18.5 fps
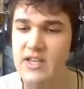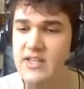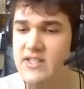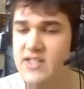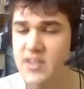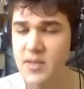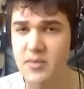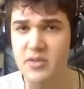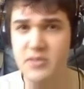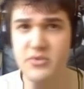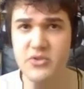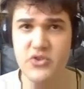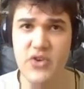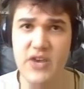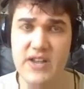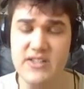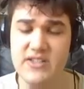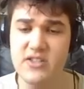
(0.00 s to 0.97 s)
Some of them are
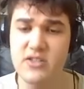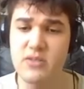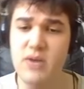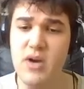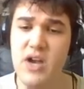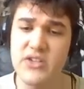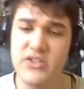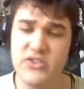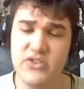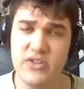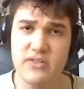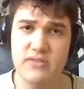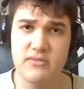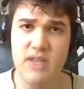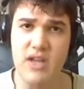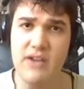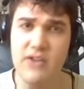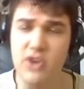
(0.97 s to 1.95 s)
Trade Skill Master,
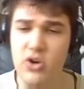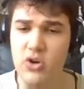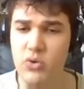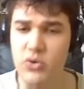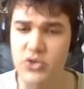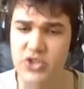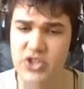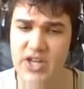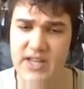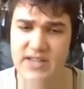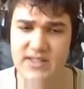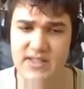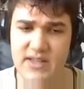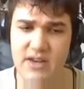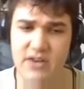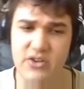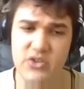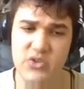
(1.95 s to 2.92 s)
and I've got Auctionator
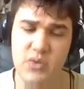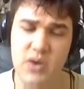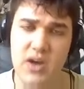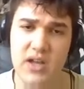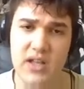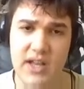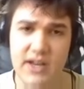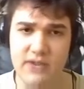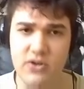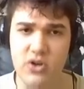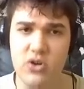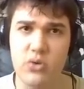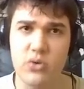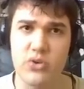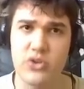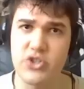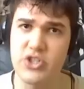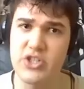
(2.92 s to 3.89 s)
there as well, and I've got
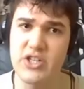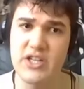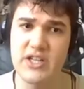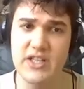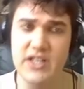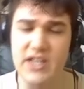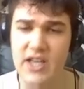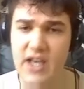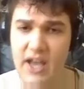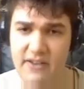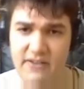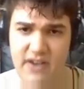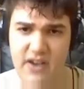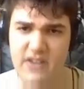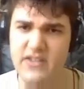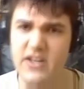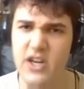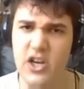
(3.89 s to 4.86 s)
Auctioneer here. I
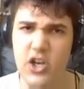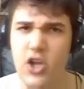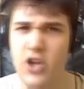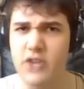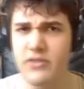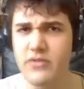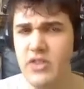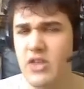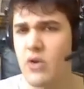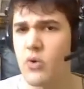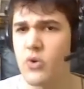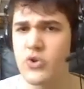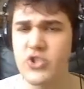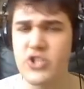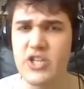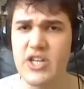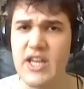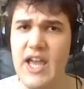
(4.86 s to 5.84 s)
find that a lot of the
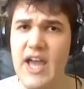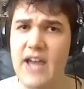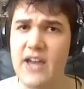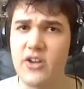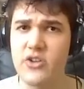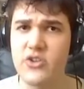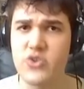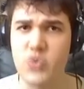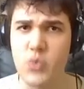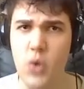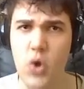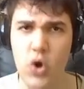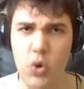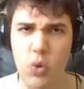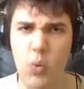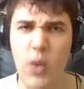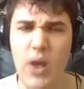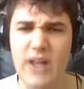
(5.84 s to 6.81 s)
auctioning add-ons
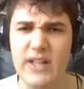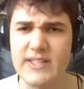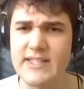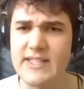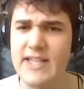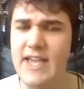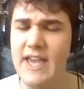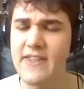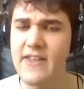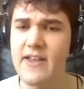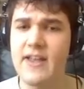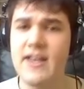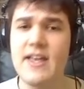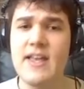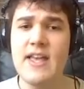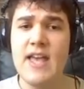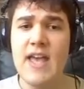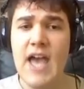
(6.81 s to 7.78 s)
work well together,
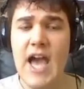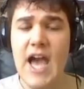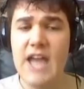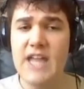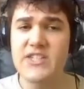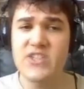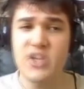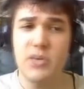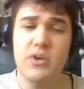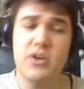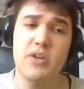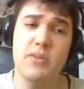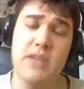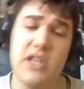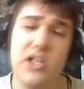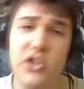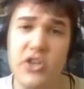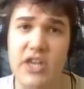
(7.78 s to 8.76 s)
and so we're going to
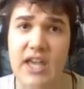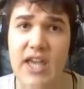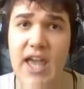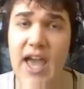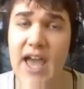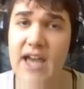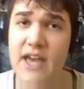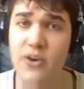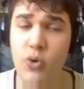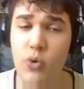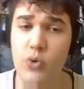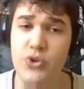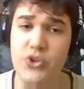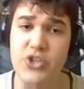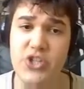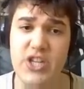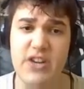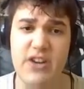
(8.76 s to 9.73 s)
be looking at
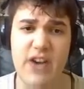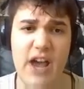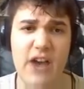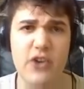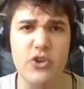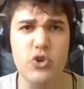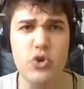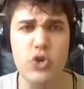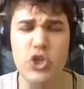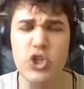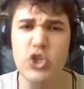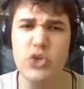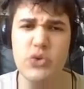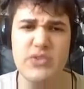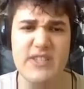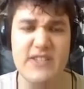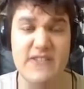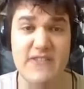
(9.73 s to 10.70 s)
Auctioneer and how you can
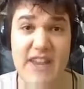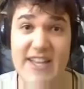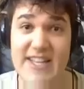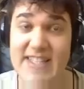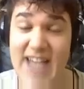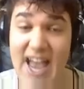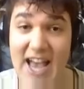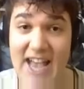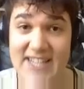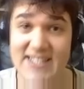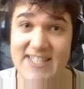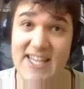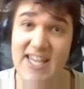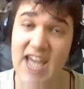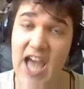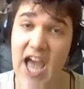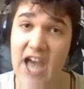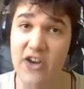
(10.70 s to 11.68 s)
use this
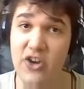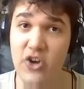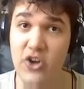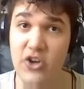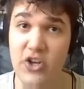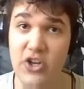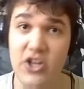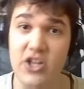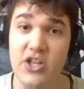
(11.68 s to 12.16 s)
fantastic add-on